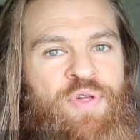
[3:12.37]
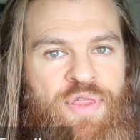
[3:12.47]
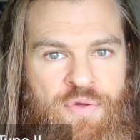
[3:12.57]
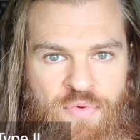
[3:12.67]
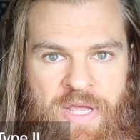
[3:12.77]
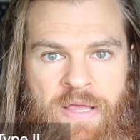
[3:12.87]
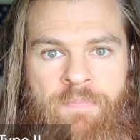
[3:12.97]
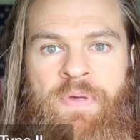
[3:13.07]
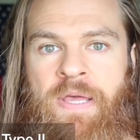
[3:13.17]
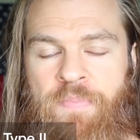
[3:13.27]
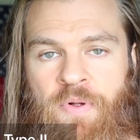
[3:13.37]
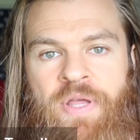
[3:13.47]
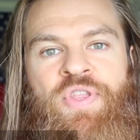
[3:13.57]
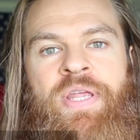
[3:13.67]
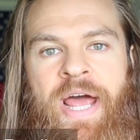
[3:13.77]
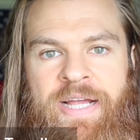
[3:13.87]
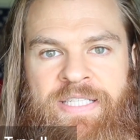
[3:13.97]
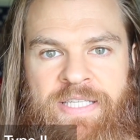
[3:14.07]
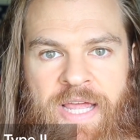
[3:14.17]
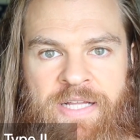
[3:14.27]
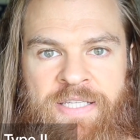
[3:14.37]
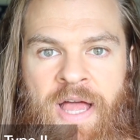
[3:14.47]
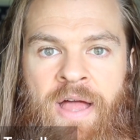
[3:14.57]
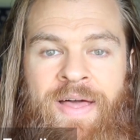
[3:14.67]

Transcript: three people in the United States,